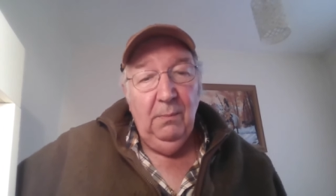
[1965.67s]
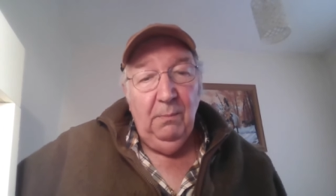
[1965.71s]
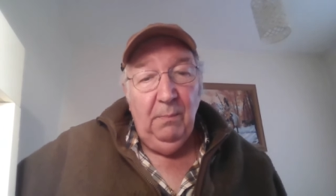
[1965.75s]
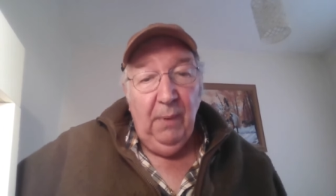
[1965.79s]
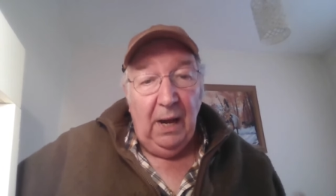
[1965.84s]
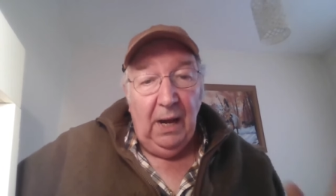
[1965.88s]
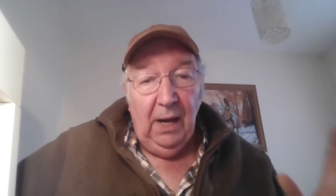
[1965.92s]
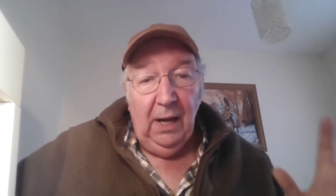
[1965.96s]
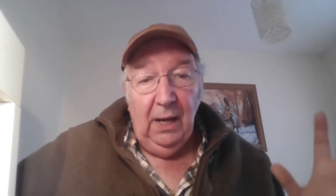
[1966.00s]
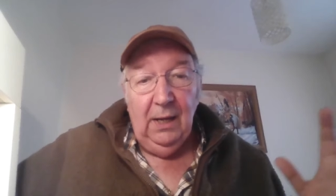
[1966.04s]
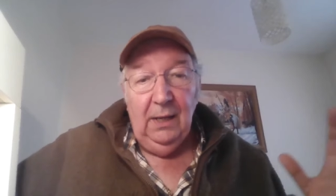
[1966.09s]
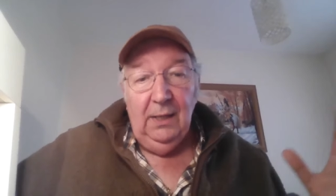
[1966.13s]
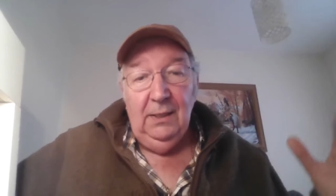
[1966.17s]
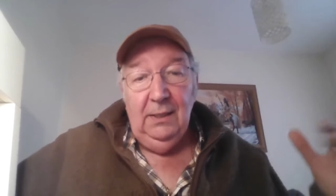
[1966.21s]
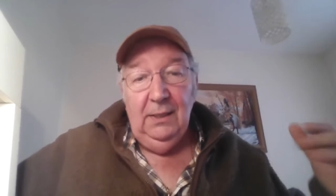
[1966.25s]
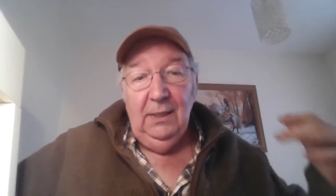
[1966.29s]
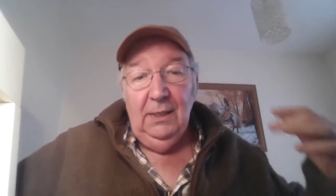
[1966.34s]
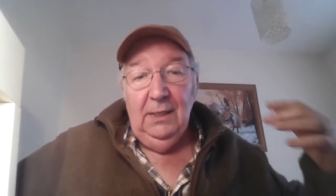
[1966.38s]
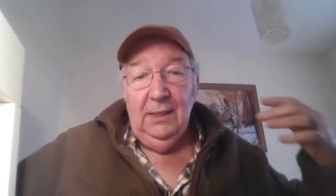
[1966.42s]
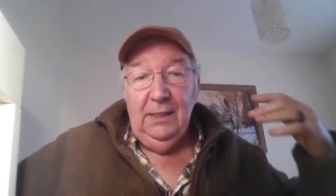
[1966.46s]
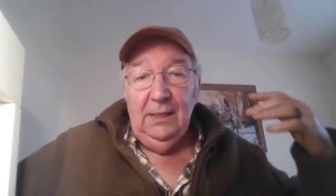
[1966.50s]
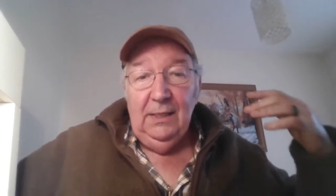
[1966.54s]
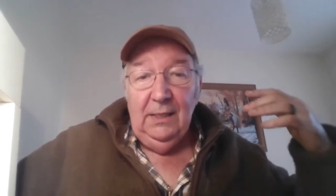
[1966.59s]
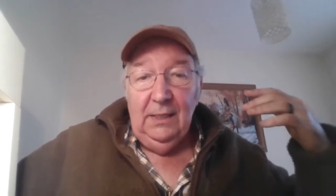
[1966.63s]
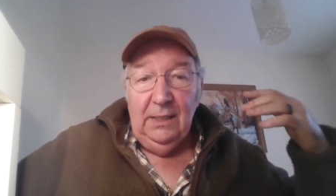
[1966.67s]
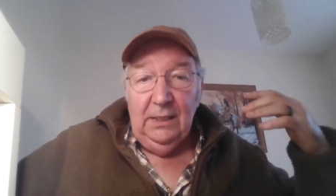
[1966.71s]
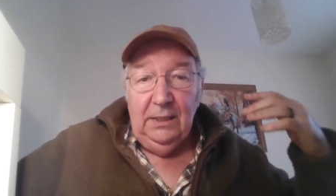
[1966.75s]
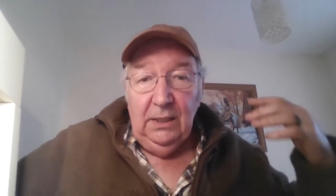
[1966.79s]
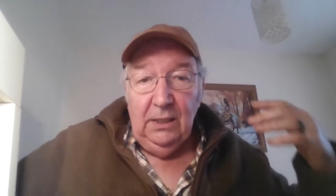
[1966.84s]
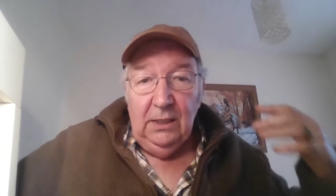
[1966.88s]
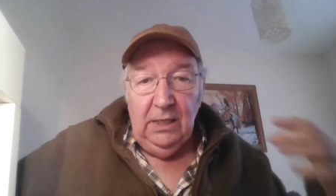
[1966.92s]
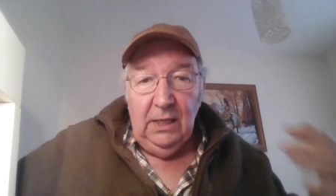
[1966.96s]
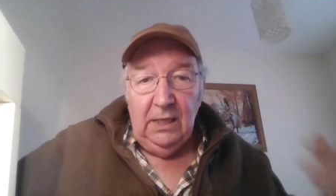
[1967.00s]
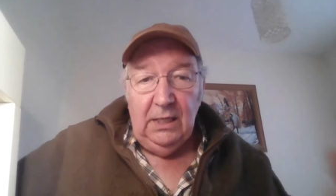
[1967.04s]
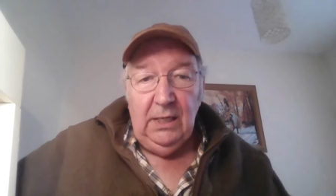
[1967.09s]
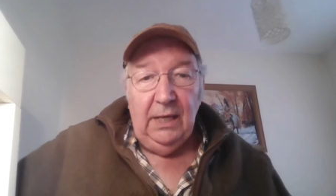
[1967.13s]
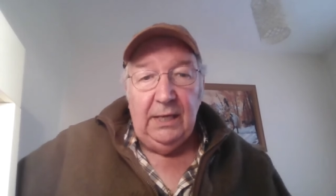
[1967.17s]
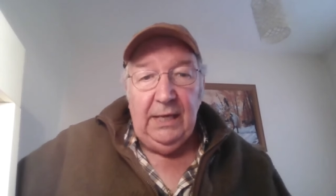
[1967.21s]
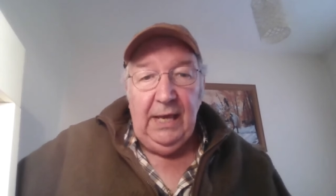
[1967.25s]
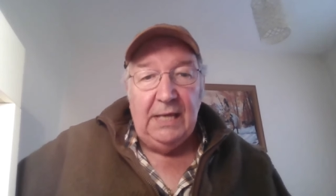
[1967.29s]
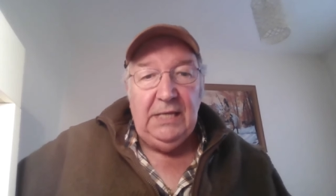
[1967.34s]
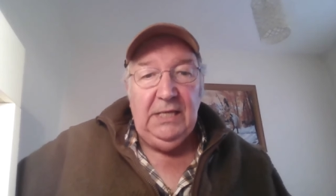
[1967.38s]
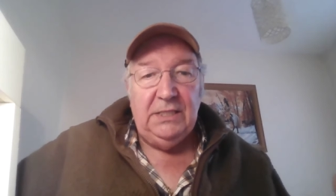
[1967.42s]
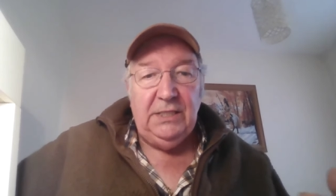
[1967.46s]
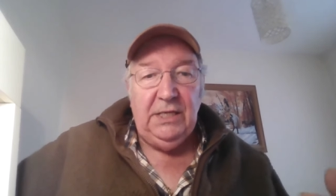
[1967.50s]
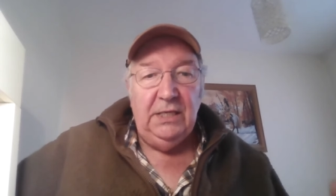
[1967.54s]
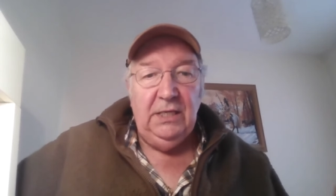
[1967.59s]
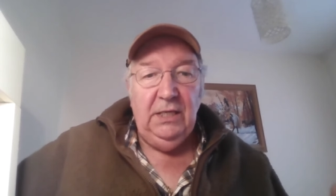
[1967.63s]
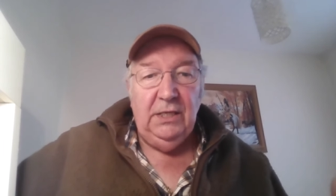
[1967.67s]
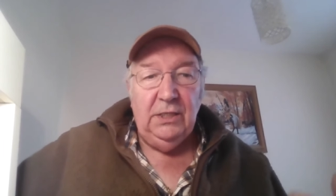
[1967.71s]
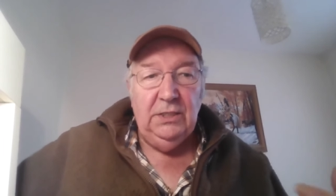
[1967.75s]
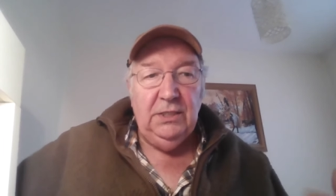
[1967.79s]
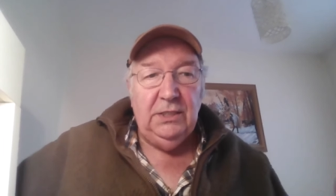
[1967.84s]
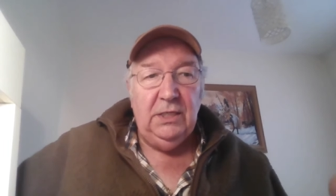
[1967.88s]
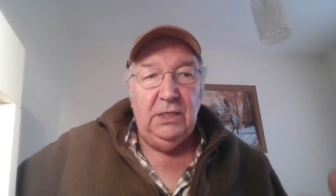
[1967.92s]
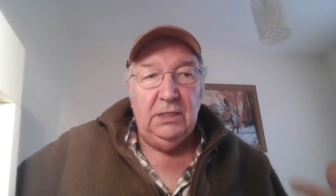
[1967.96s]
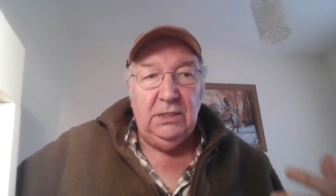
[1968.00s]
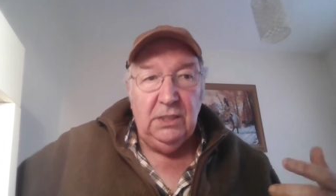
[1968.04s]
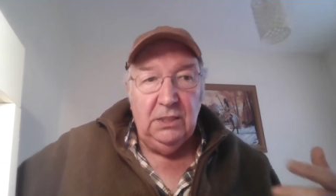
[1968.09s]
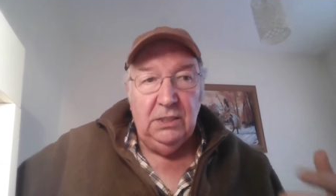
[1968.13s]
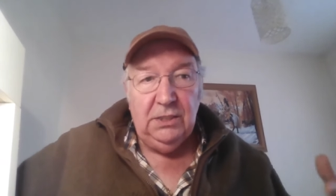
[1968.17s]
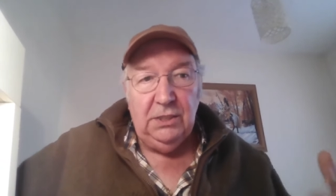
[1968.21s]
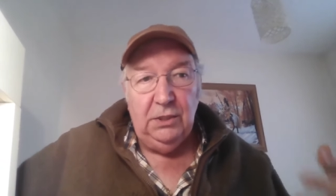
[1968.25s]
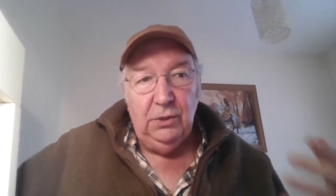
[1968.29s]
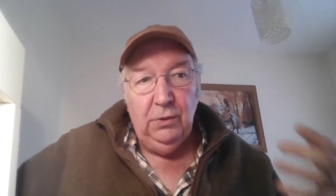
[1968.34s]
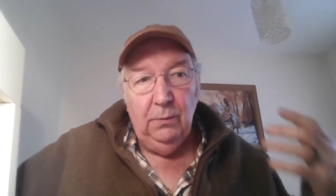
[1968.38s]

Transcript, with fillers: But again, it's inconsistency.